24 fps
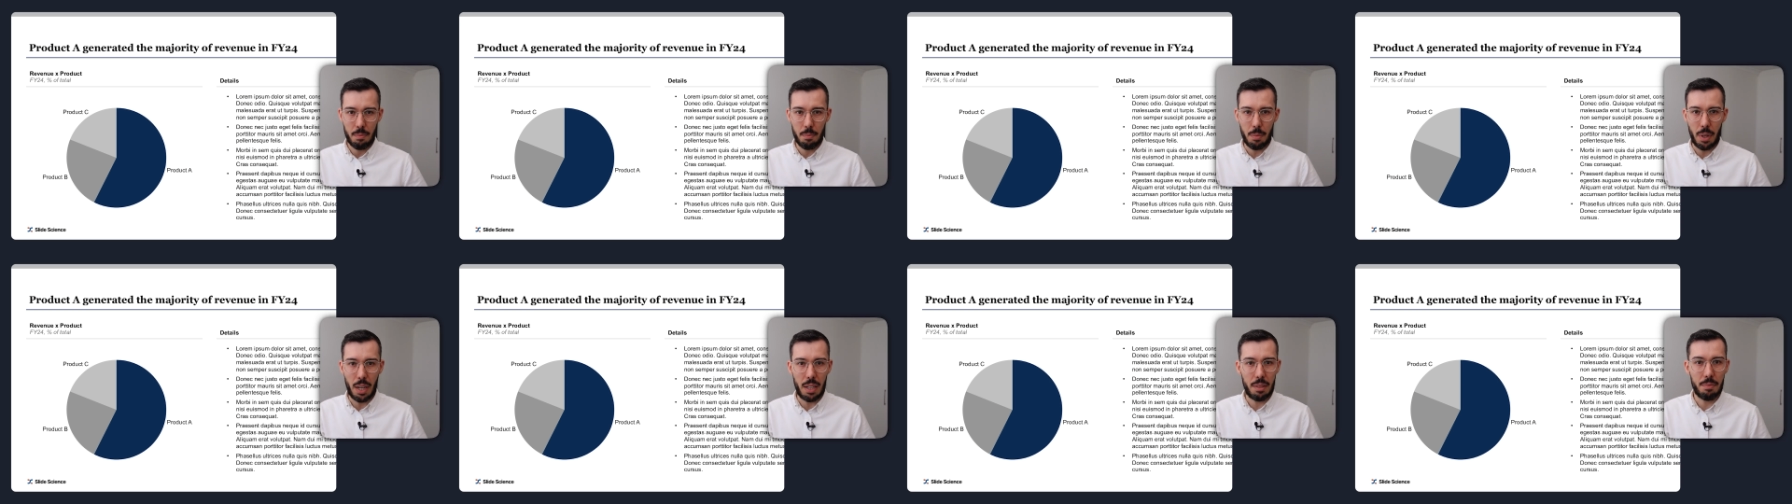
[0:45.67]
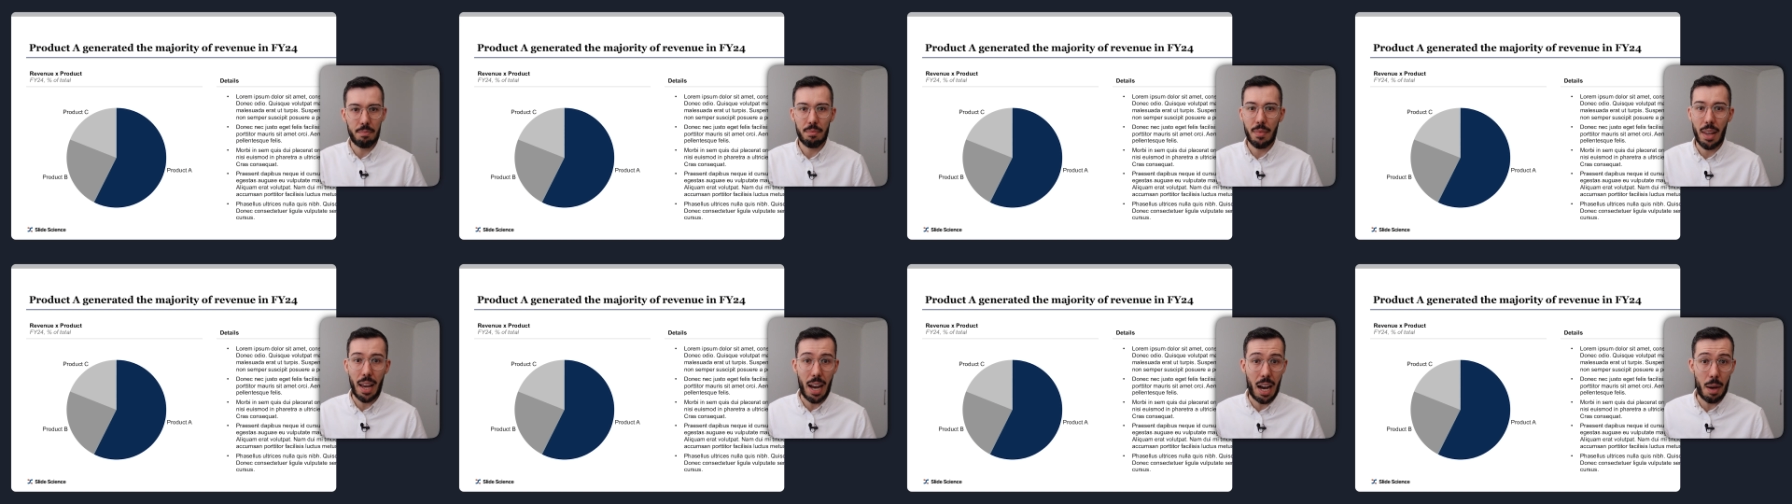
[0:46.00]

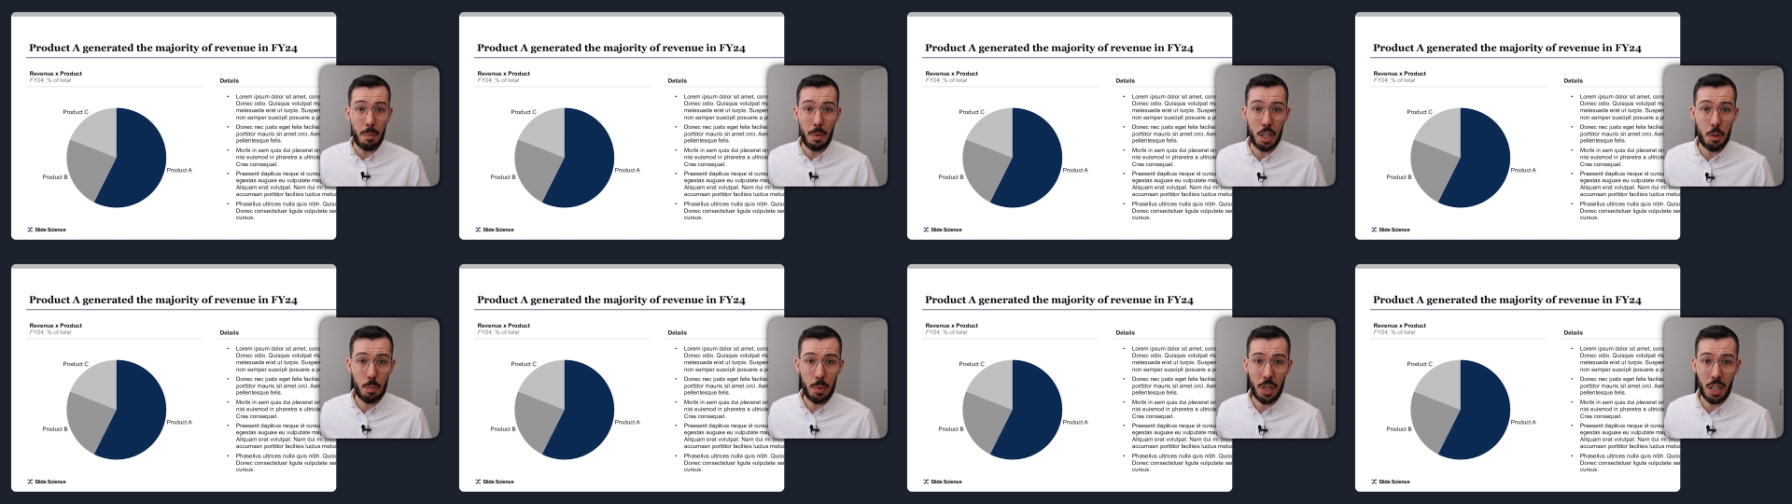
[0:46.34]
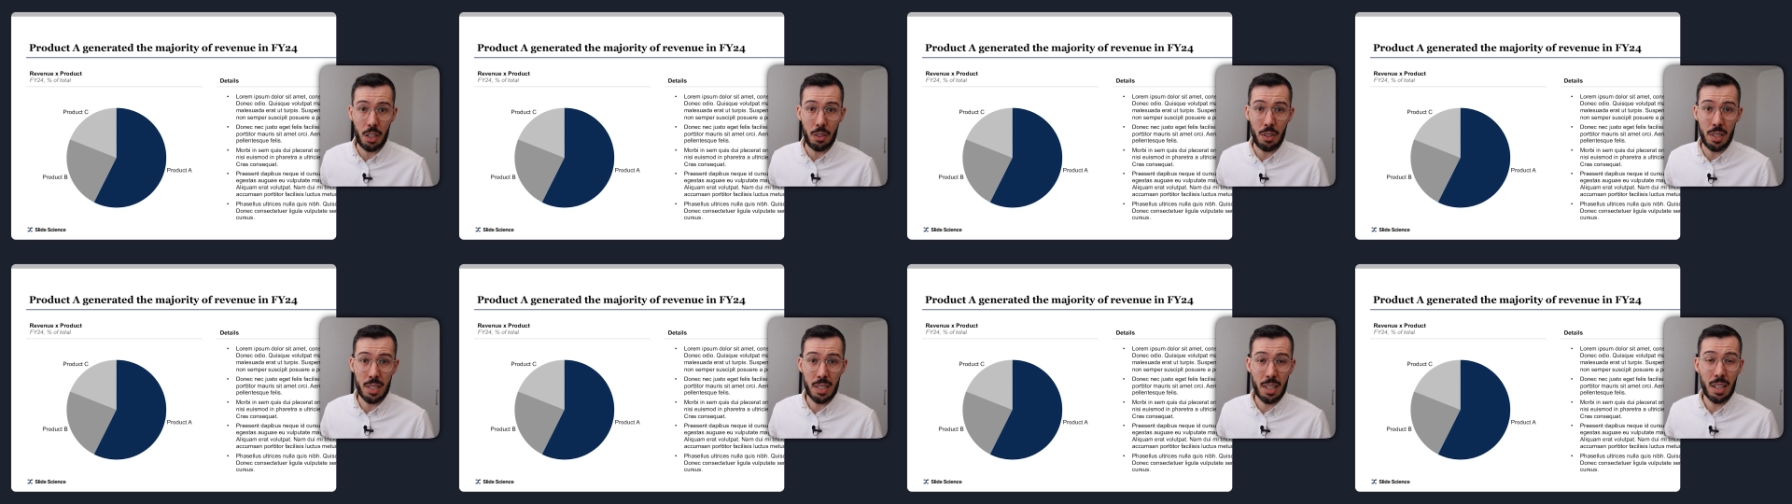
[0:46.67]
but how much
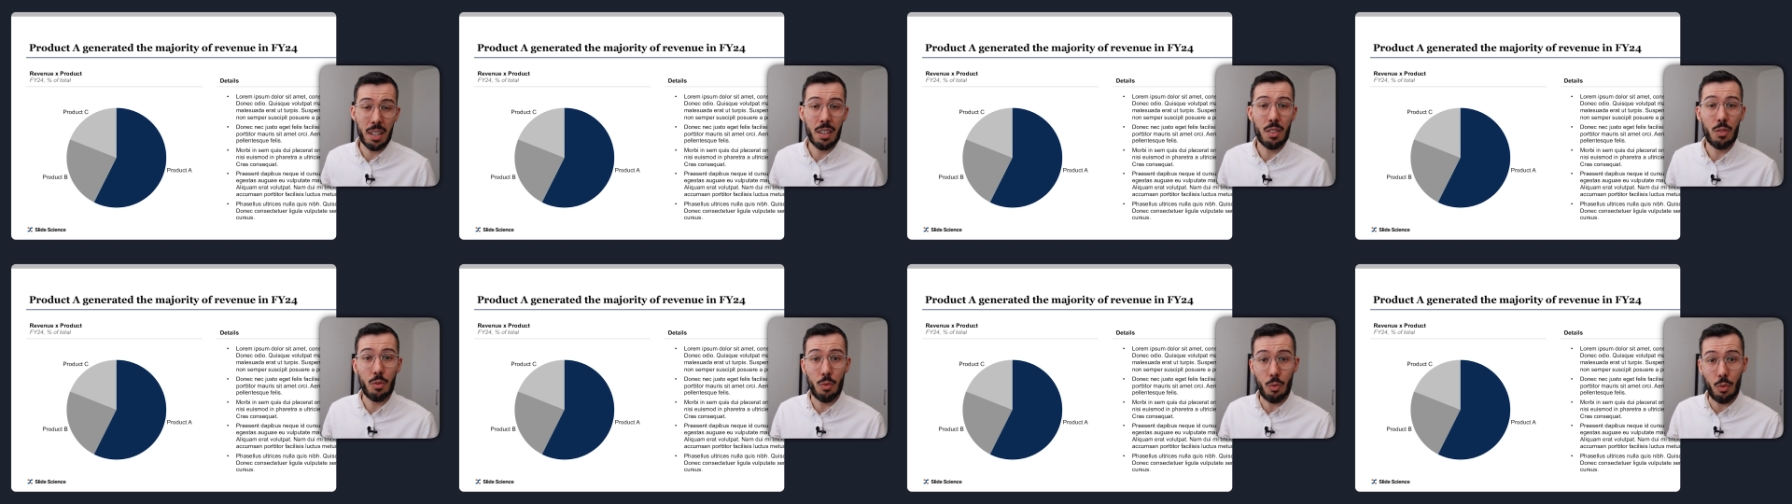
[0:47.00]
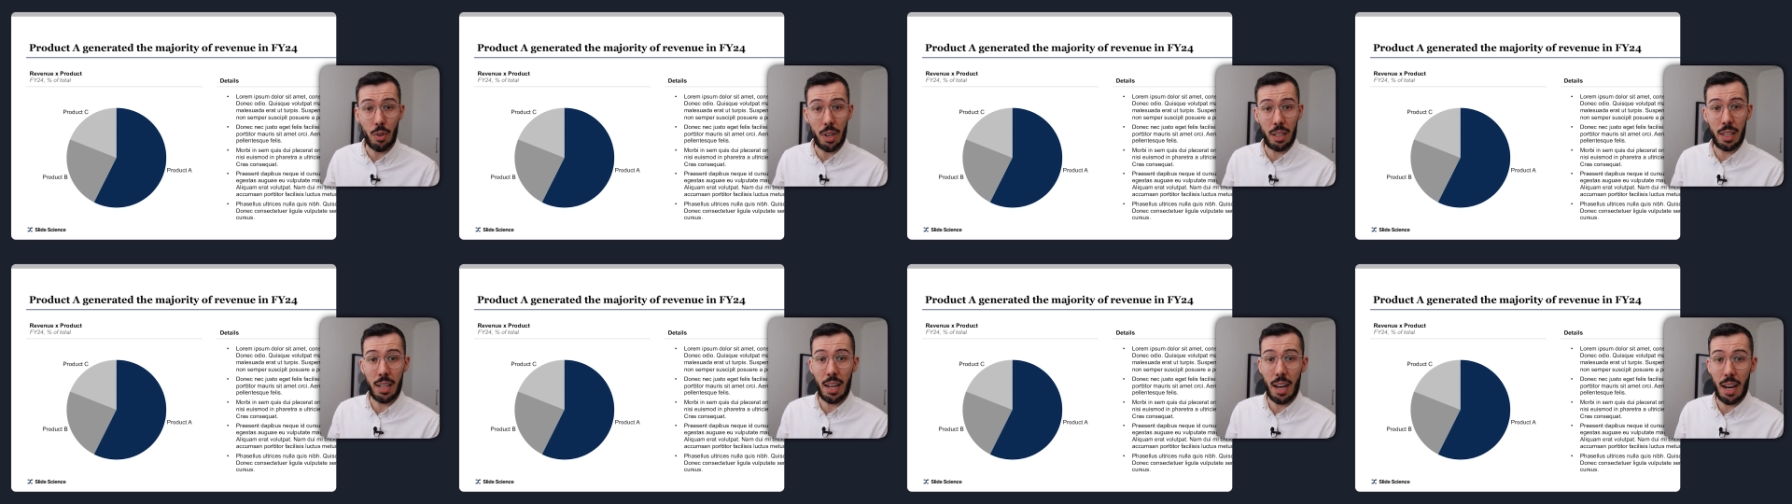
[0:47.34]
bigger is it?
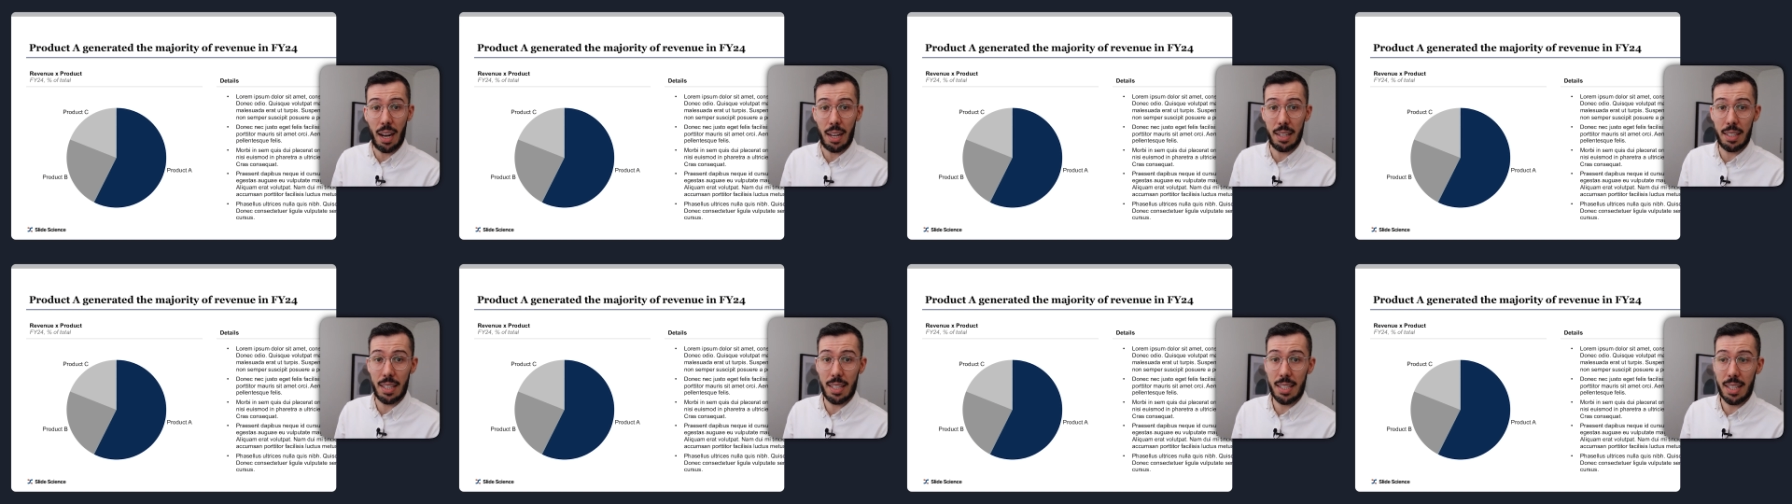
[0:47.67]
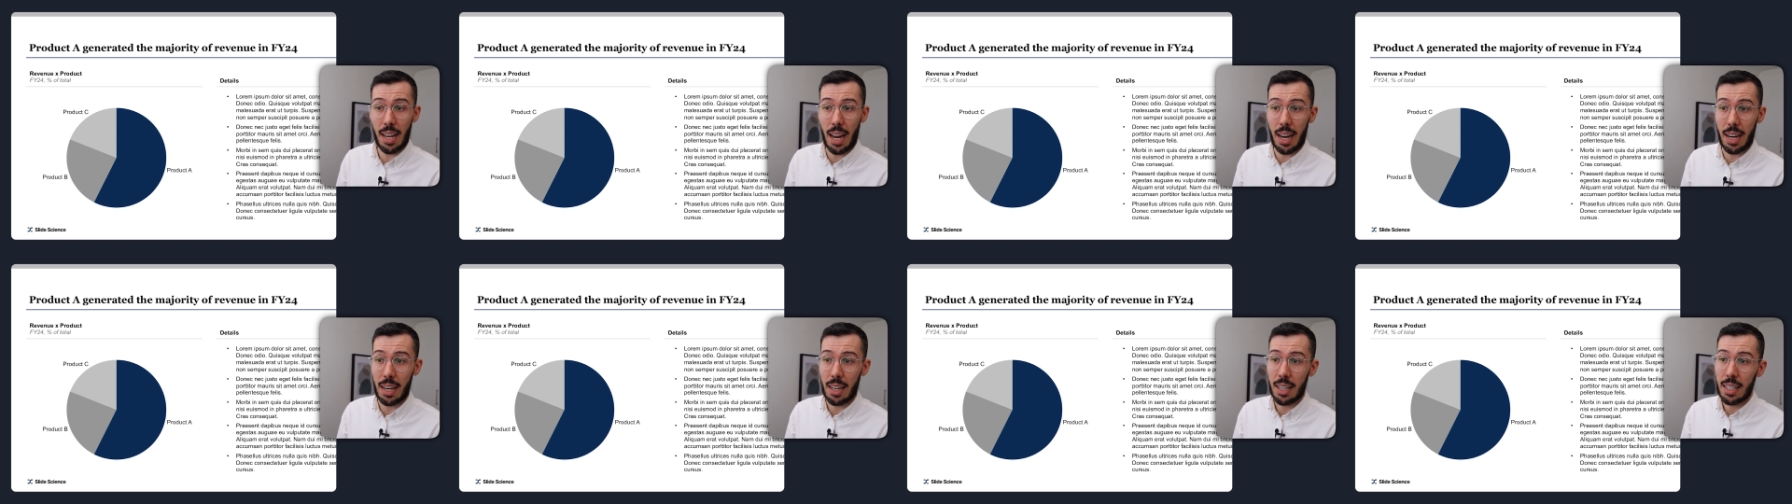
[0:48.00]
Really hard to
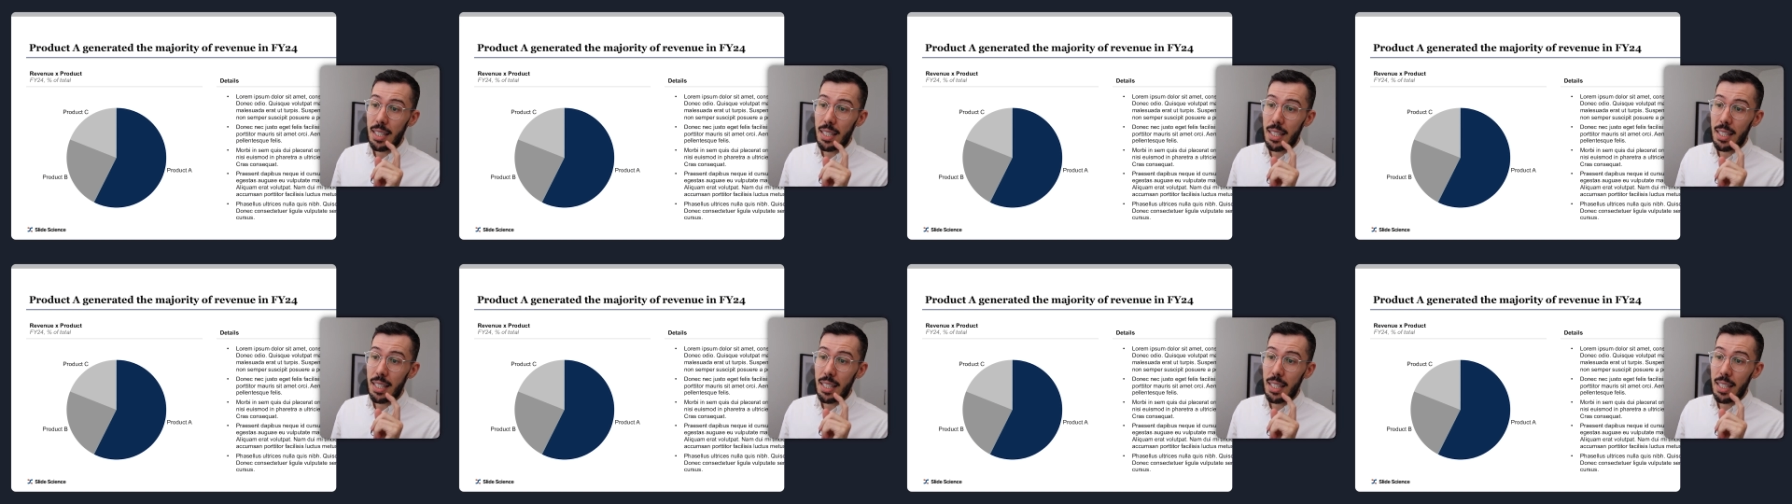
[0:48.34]
say.